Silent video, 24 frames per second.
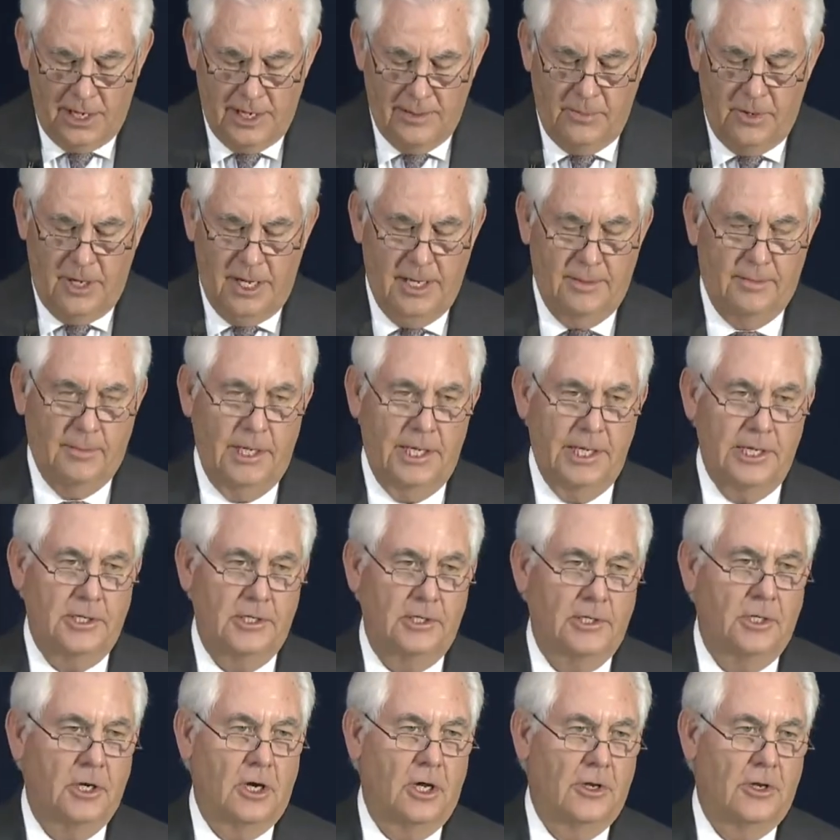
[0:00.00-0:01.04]
Abraham
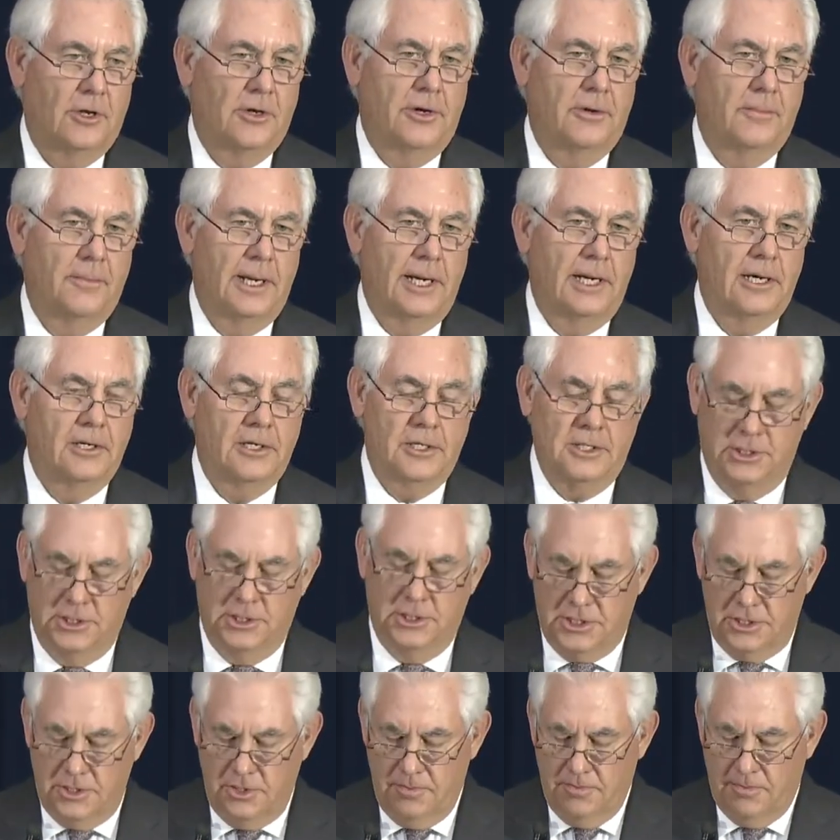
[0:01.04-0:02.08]
Lincoln called on
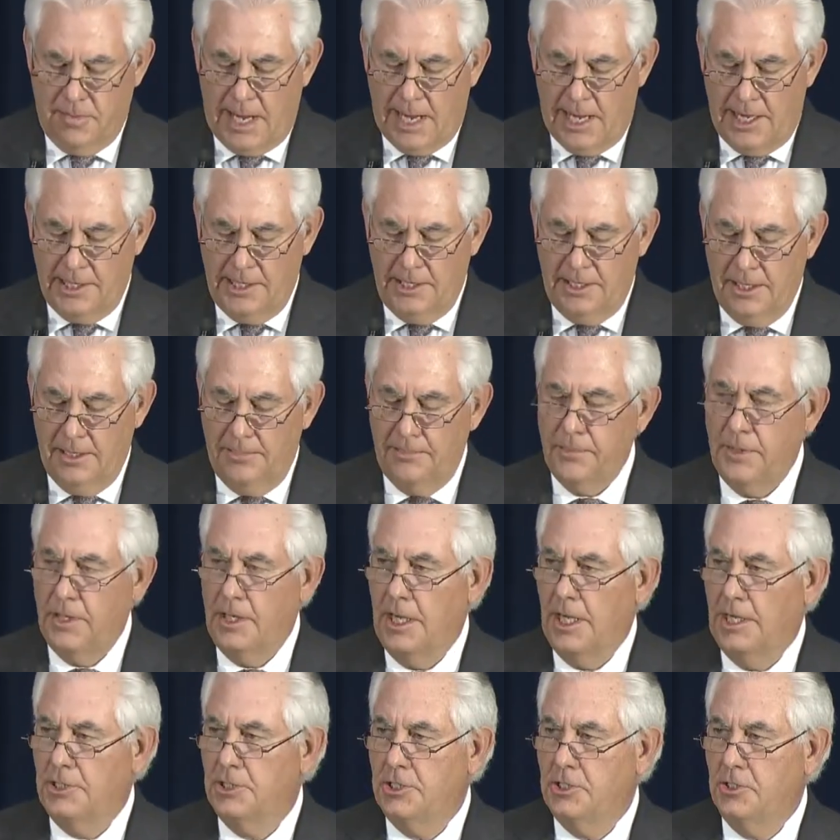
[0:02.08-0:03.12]
Americans to bind up the
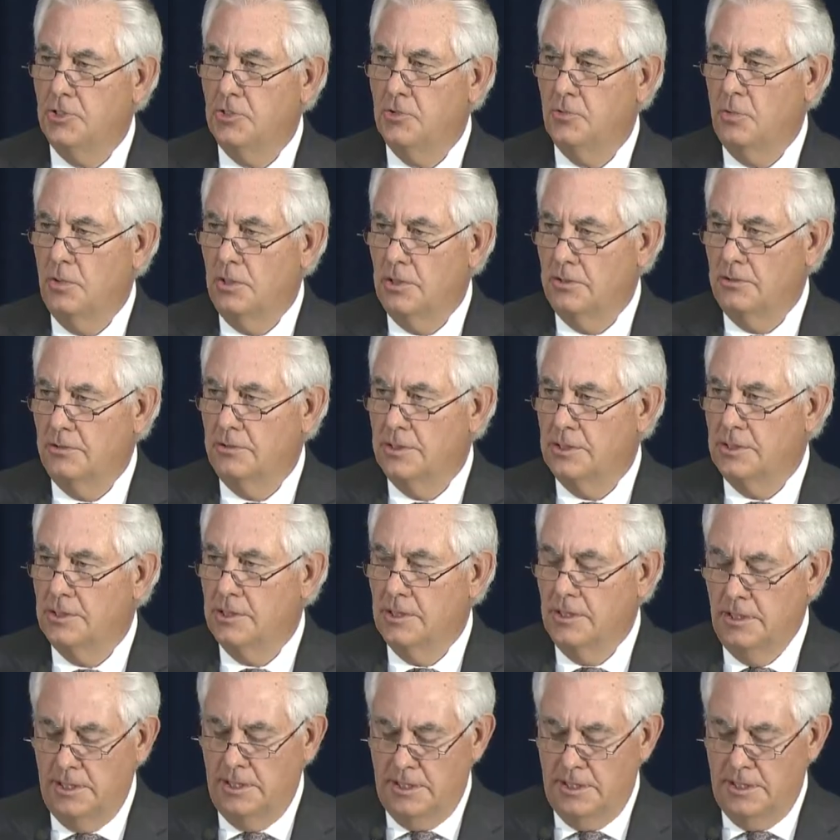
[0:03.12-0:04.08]
nation's wounds.